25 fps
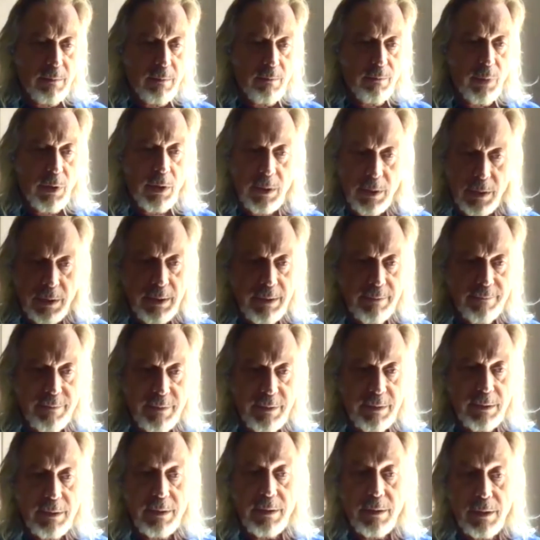part of
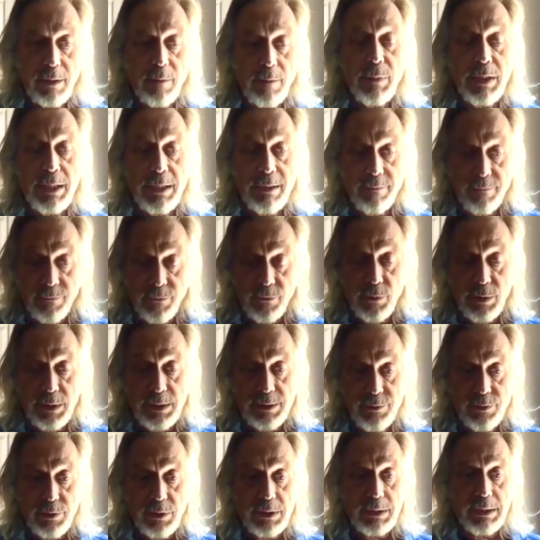it about
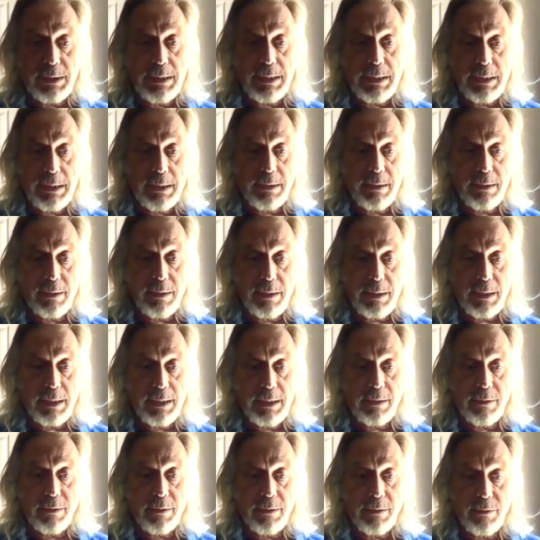Friends Again
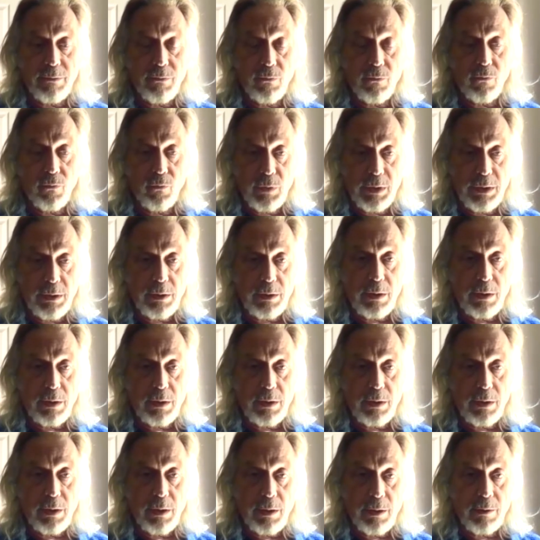and We're
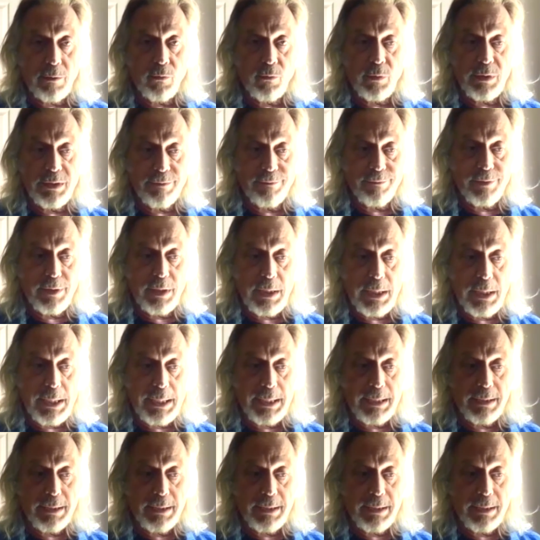All We've Got